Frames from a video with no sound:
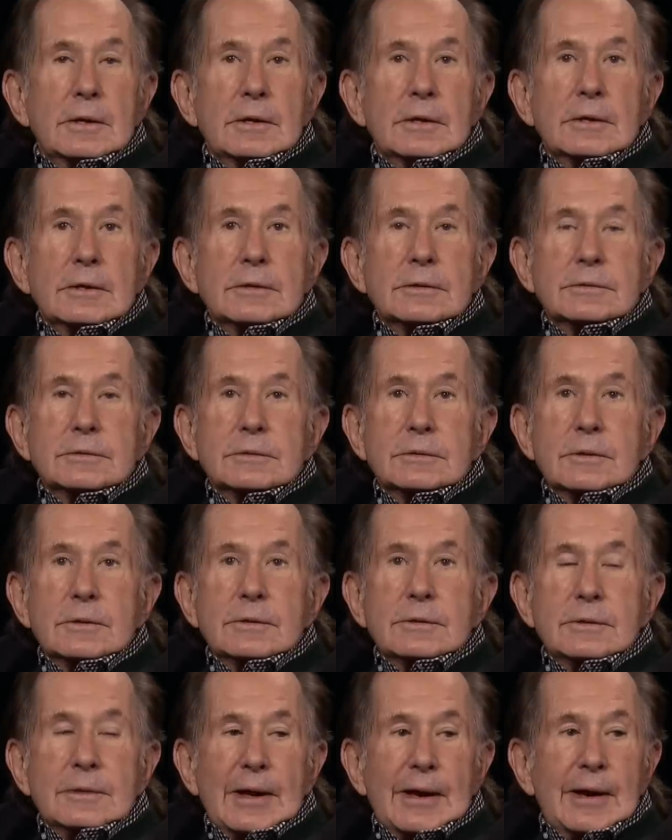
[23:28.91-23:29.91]
is
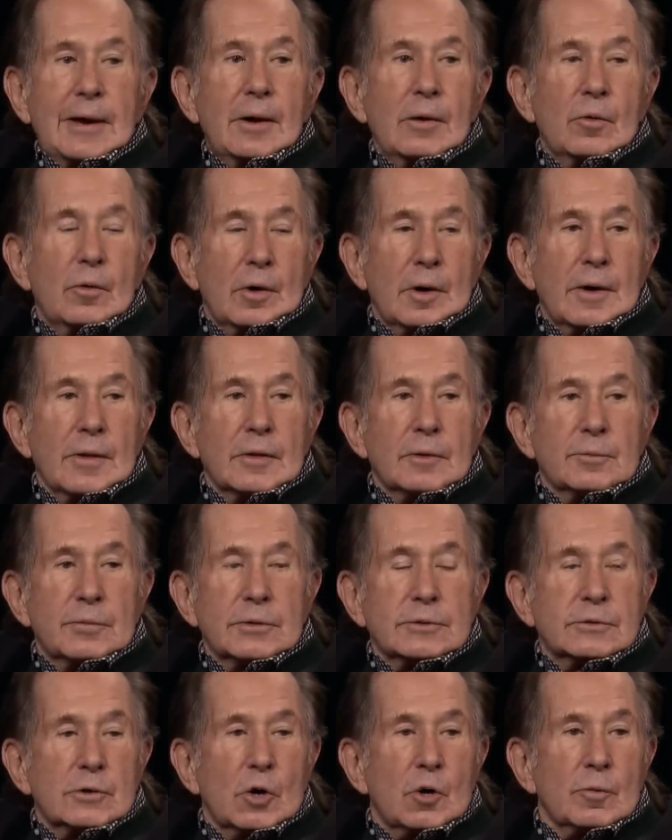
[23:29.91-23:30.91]
now on the
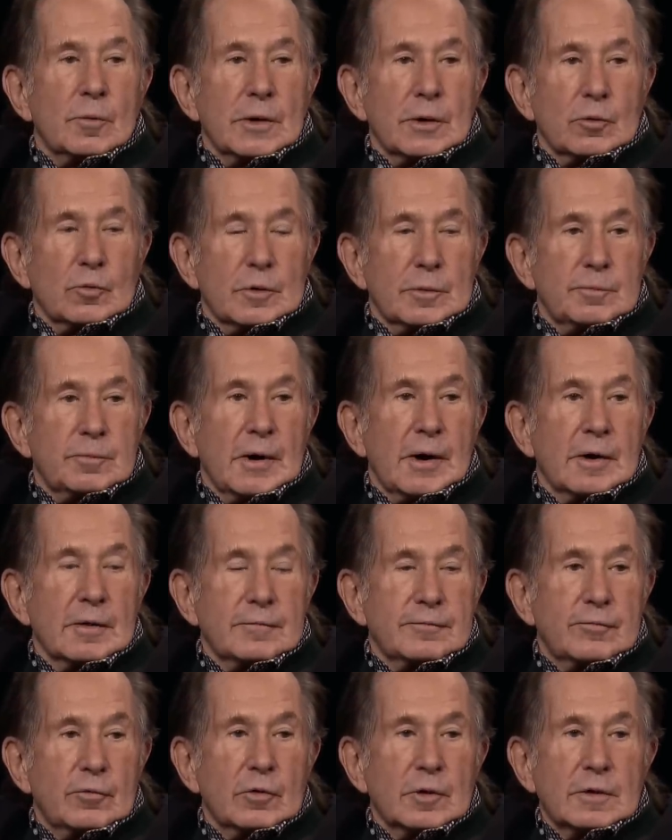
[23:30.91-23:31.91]
Potomac with Bond
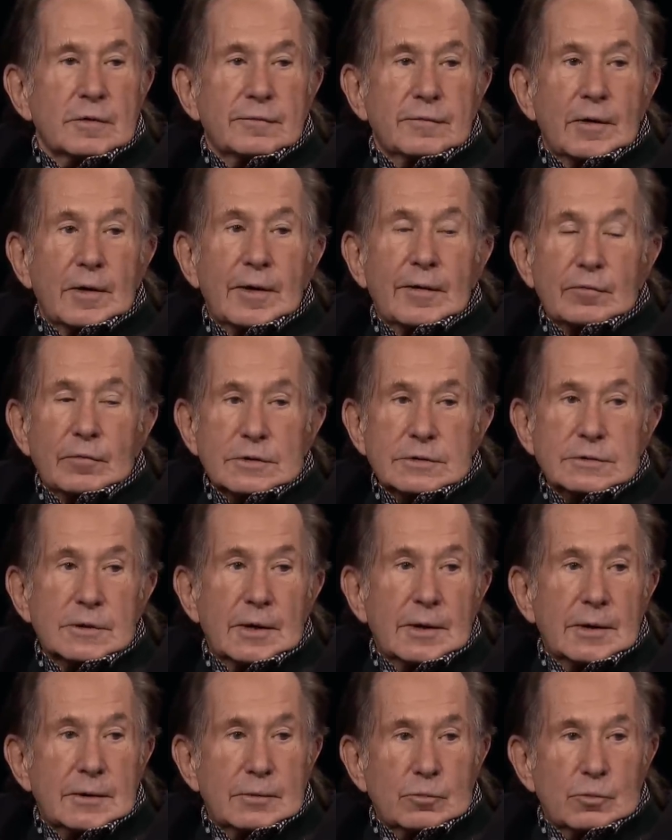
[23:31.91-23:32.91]
45, which
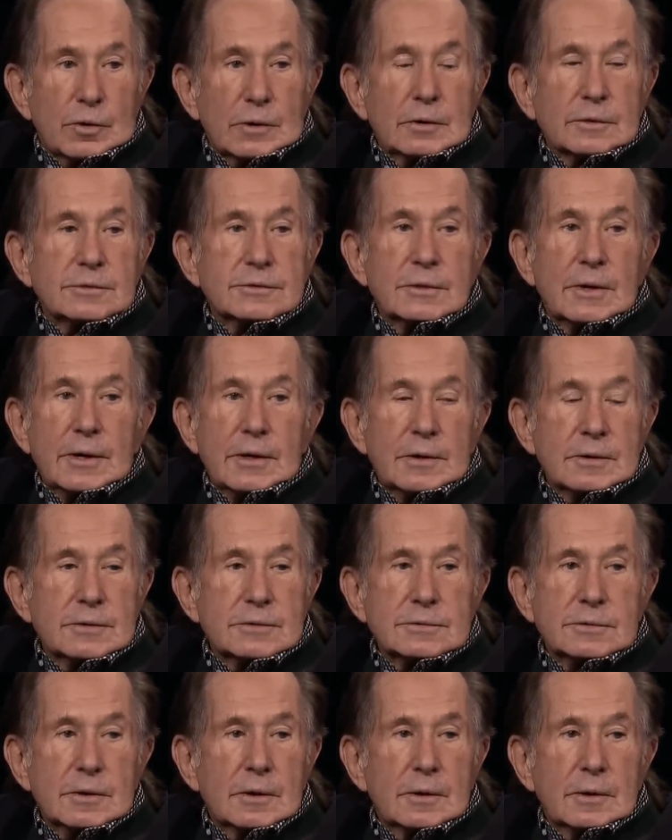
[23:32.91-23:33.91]
I will say
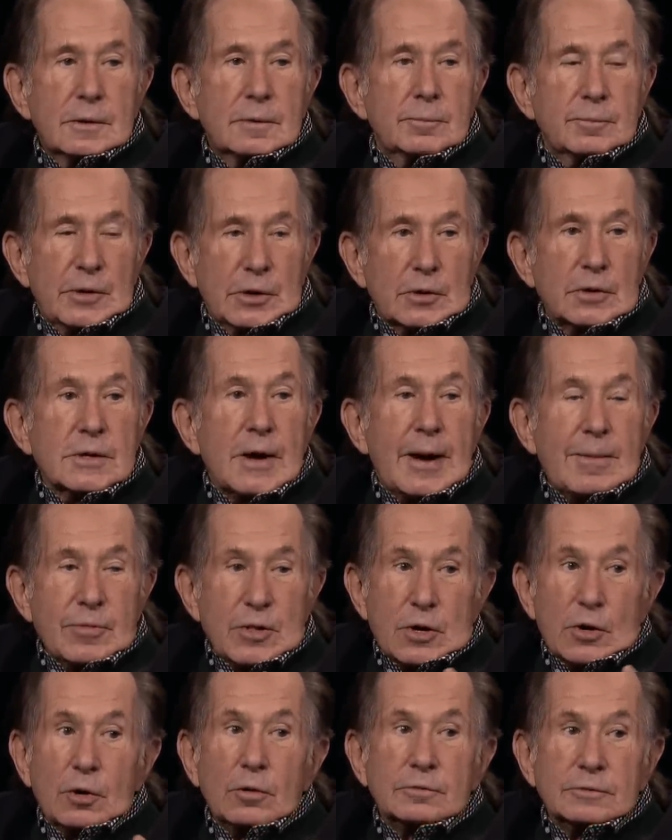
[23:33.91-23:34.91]
is because I'm
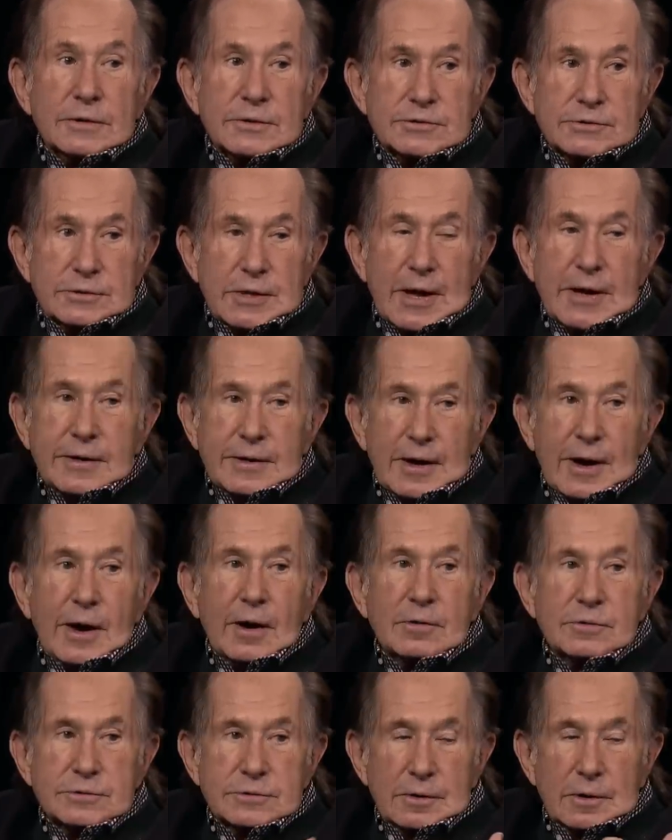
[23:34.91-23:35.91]
the only
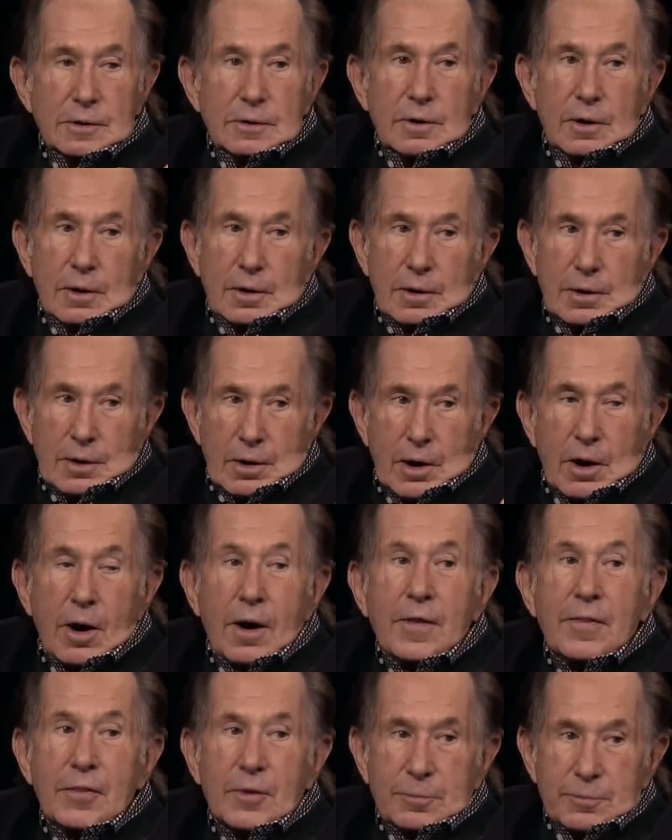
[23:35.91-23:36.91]
steakhouse
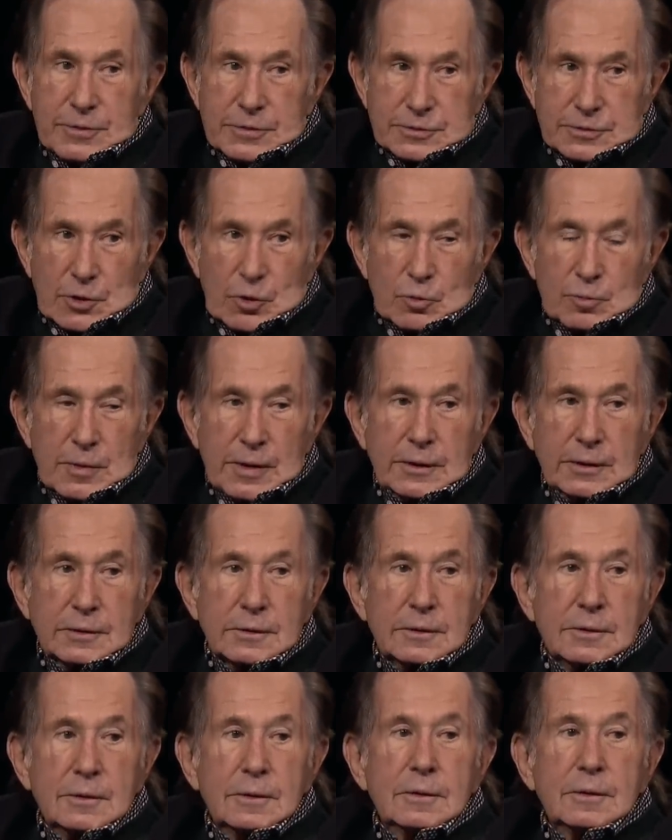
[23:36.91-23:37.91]
on the Potomac
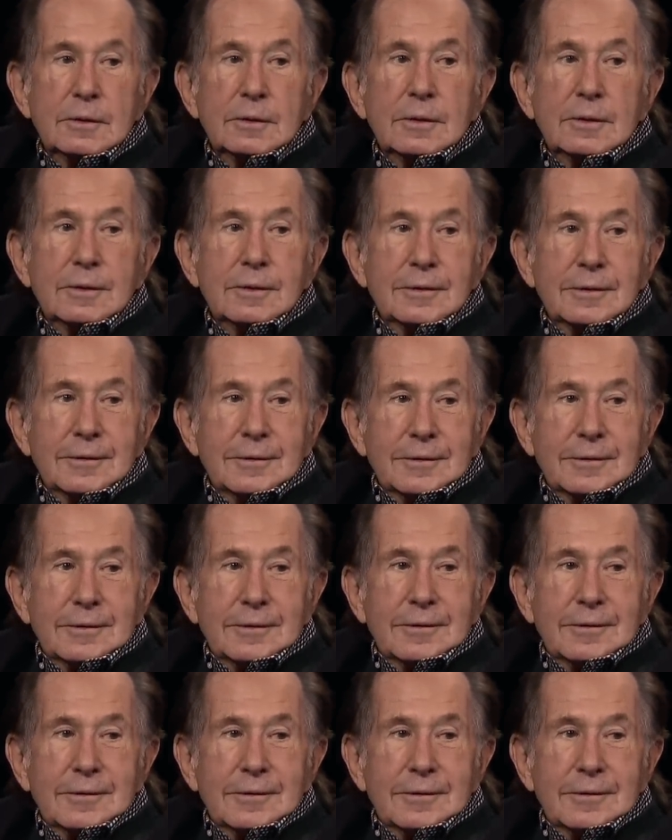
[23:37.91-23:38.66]
that opened about